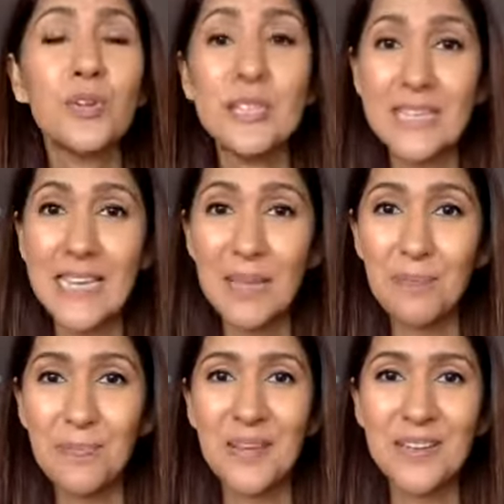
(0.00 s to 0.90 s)
deep
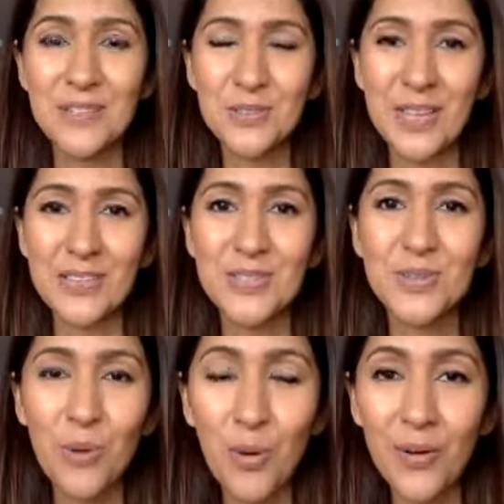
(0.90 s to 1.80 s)
into their
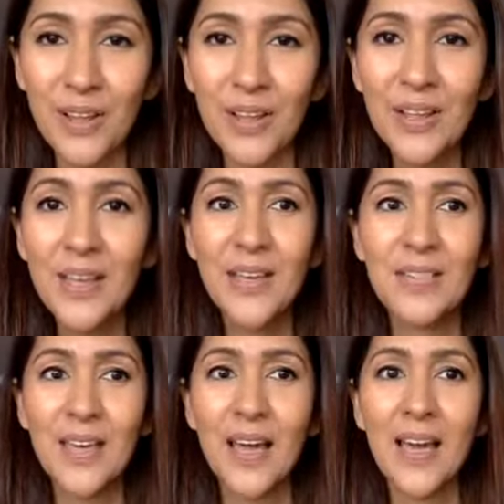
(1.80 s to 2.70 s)
story
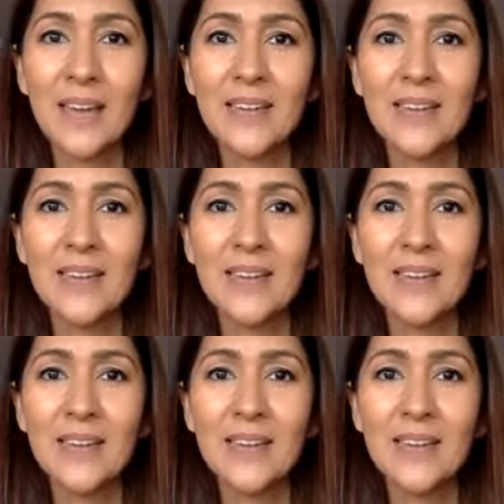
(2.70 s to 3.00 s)
that